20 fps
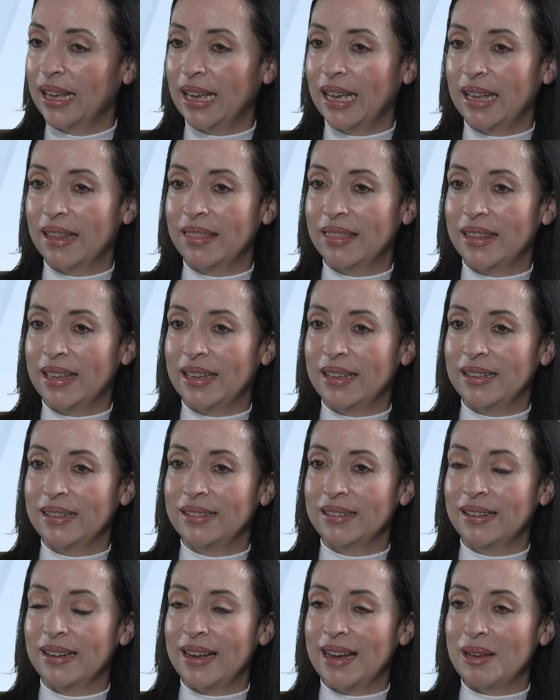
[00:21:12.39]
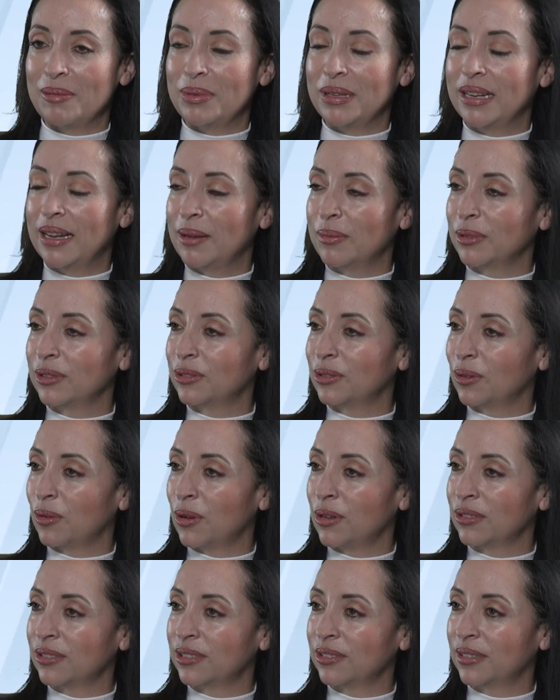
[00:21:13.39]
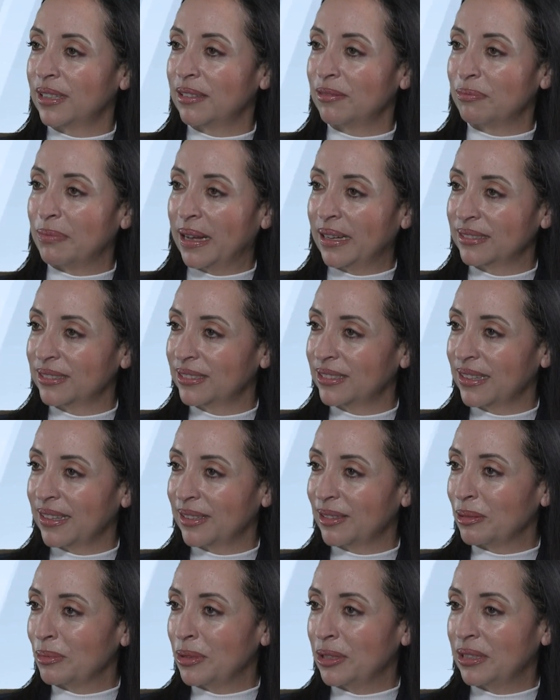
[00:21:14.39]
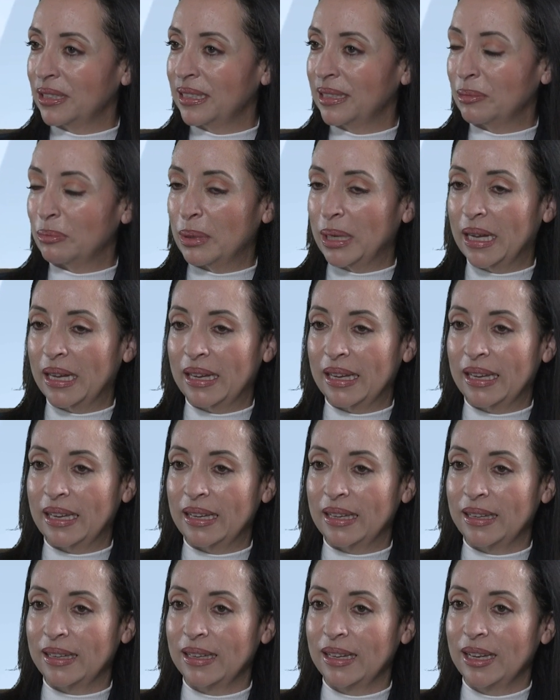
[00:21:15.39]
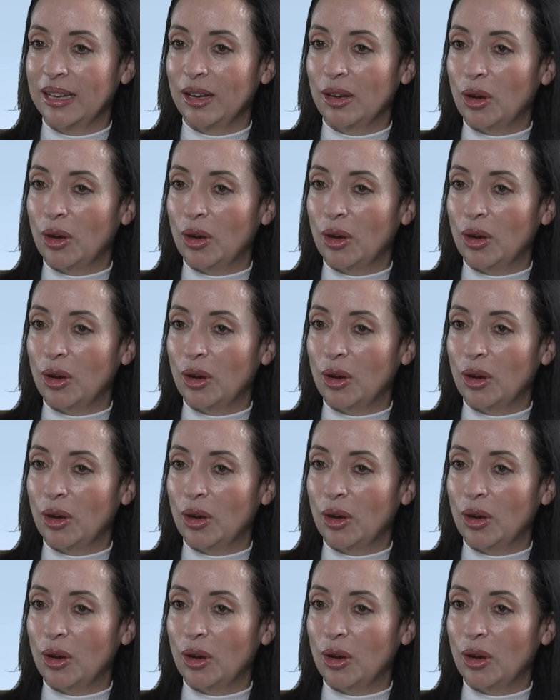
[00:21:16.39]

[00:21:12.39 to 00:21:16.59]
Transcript: And then I've been able to also give back to the community by